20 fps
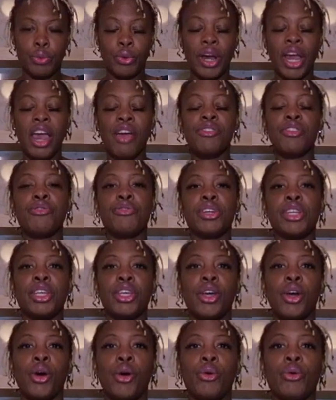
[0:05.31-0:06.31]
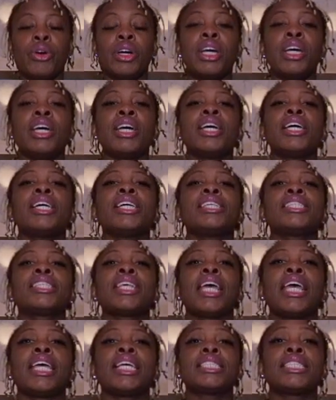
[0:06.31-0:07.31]
where every video is
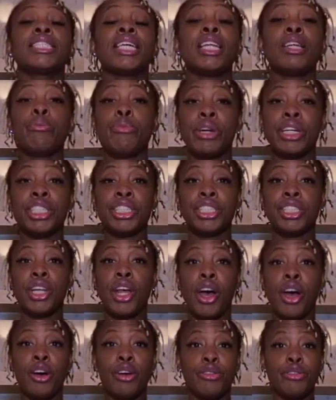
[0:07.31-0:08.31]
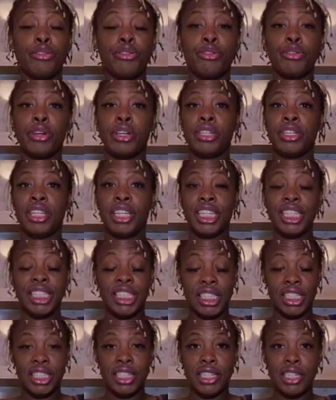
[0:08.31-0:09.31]
a celebration of
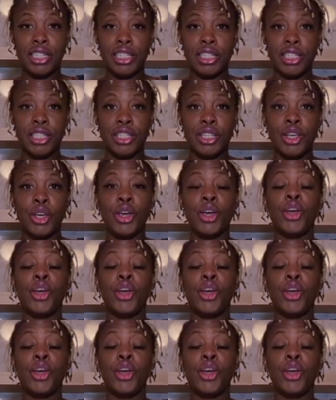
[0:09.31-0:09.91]
deliciousness,